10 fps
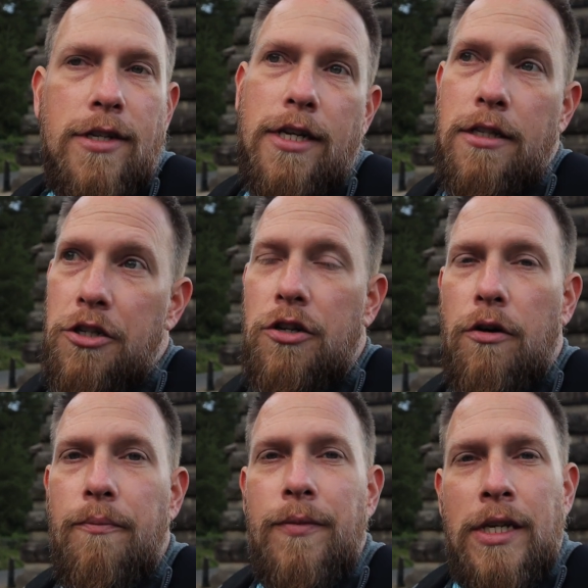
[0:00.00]
taken this
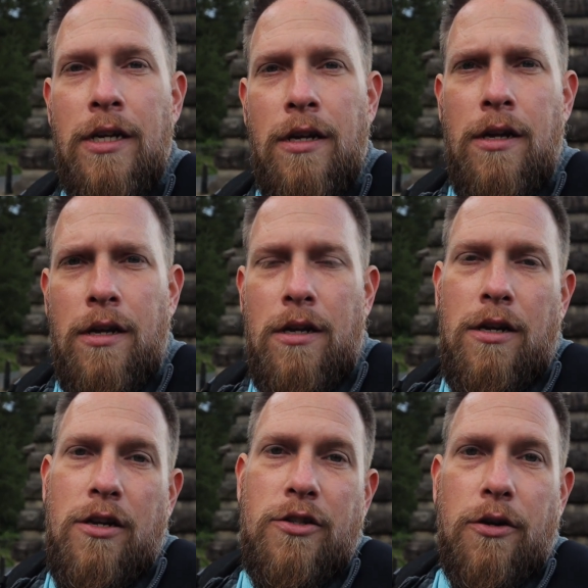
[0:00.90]
shot.
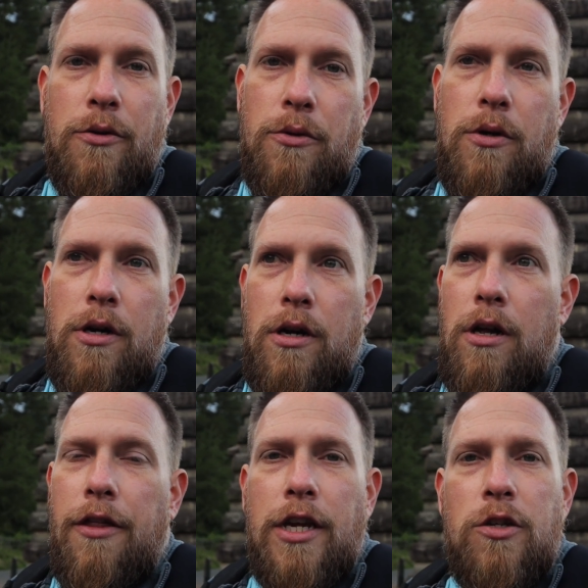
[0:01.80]
So
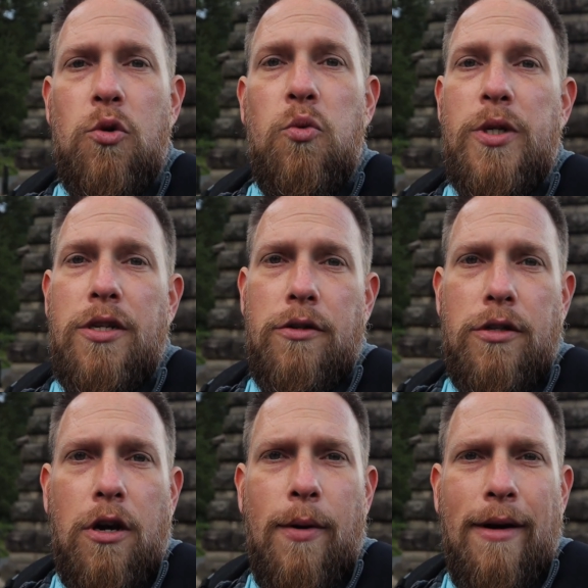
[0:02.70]
I think it's always good
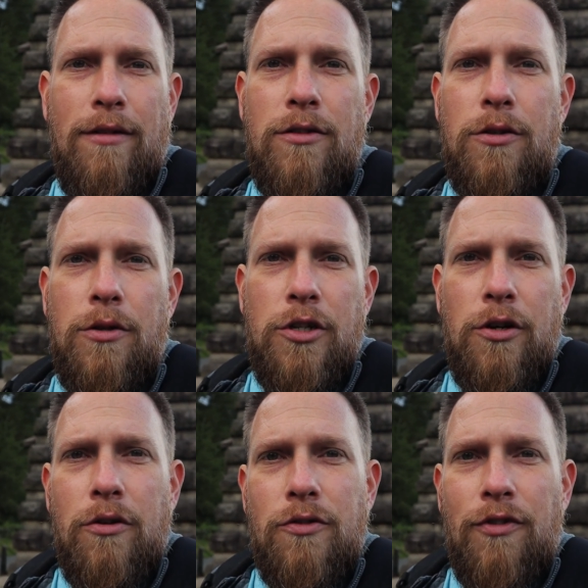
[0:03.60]
to go out and do the
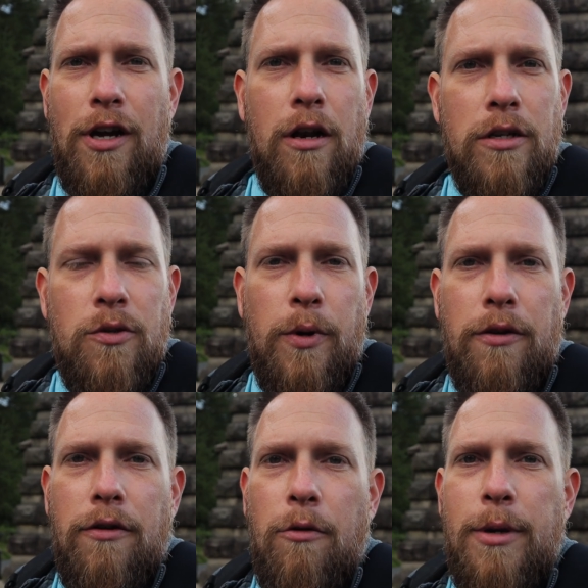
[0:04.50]
shots, regardless of
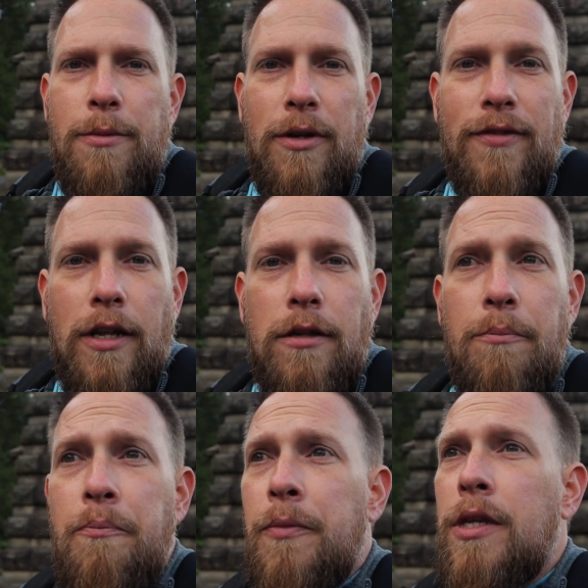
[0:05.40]
whether or not people have done
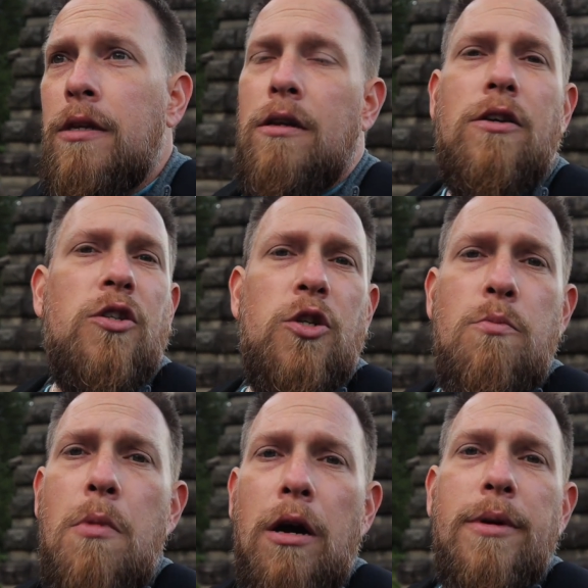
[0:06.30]
them, because you
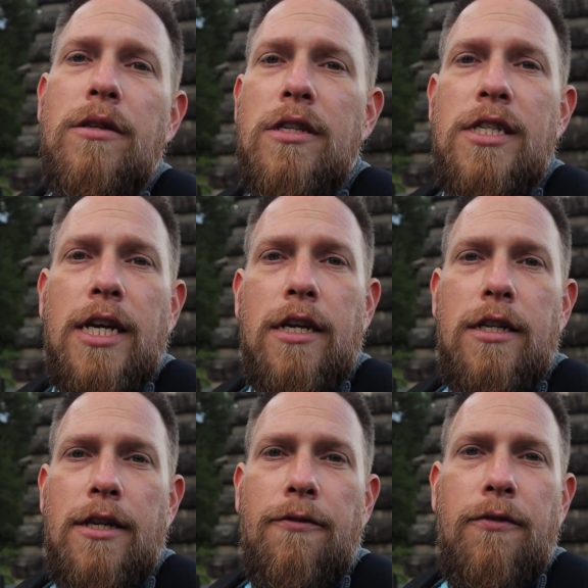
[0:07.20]
might be able to stick a
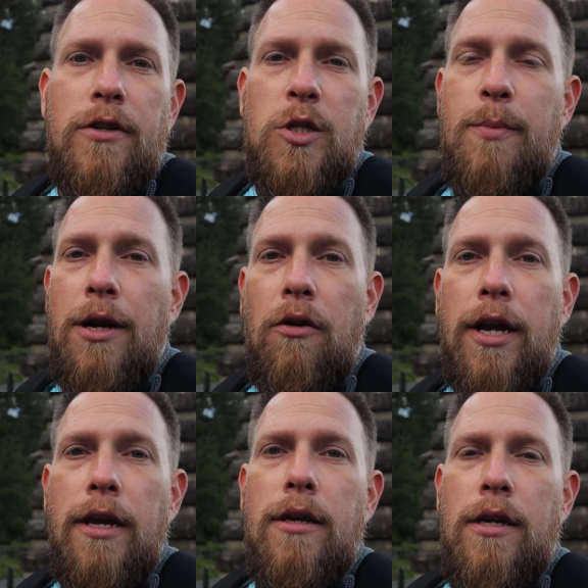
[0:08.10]
different spin on
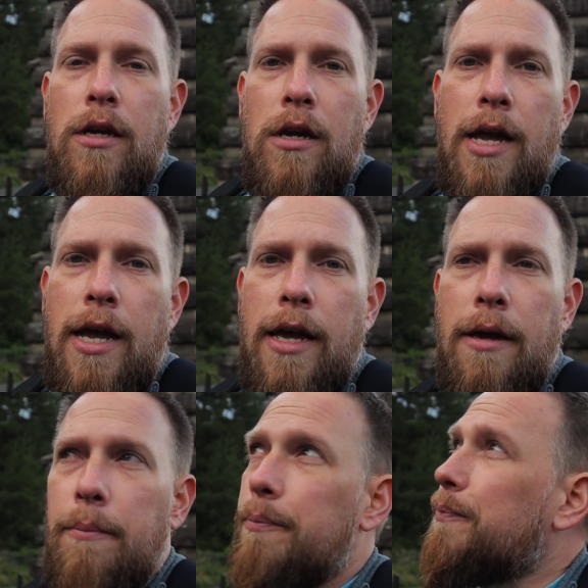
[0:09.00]
it. I